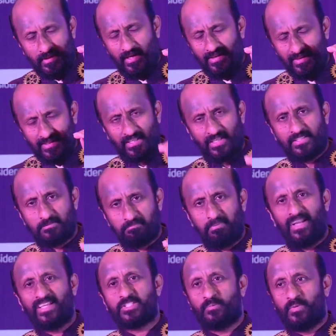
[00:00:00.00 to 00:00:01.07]
or rather it's
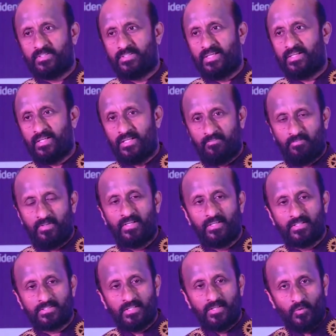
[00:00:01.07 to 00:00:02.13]
blessed with that kind of
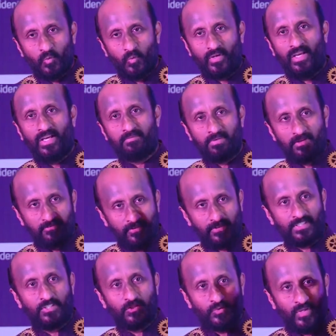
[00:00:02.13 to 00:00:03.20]
leaders who can be
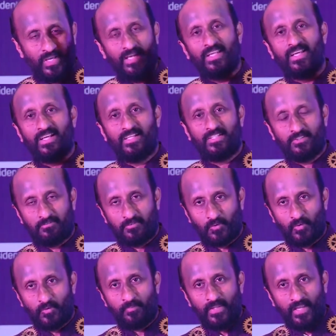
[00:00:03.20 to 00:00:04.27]
fitted into any kind of
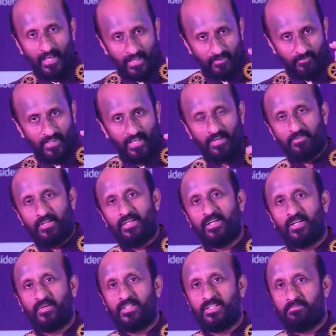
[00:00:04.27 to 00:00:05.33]
role, and we have a
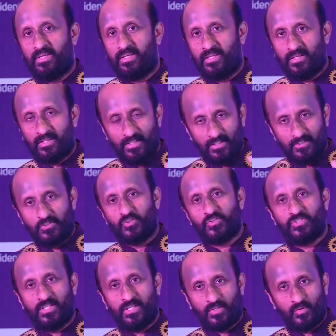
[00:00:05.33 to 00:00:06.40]
leader in the making,
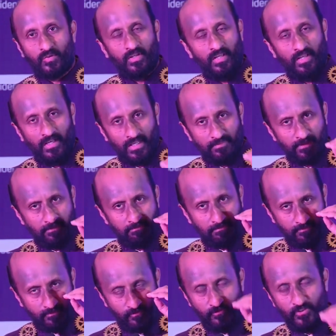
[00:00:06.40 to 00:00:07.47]
Jose Chacko. Let me
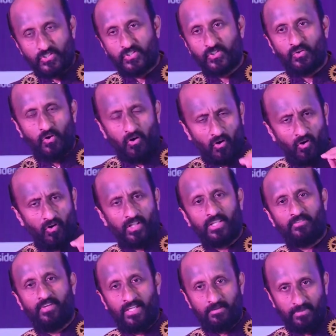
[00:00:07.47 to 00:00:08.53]
wish you all
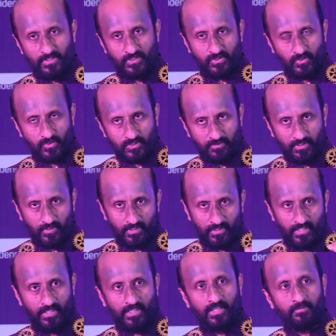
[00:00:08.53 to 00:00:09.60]
the very best, Jose, when you are
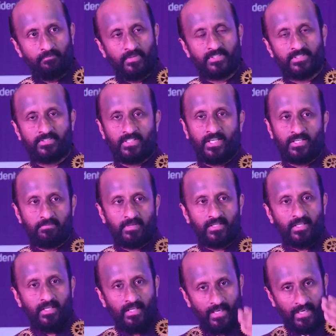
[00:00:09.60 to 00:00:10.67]
taking up this assignment,
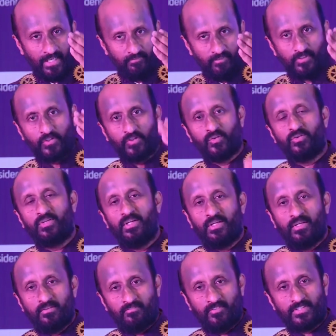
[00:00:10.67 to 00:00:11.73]
and with you,
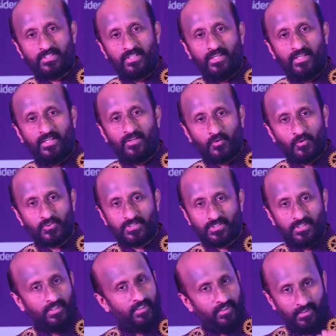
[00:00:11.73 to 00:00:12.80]
First Lady Rose,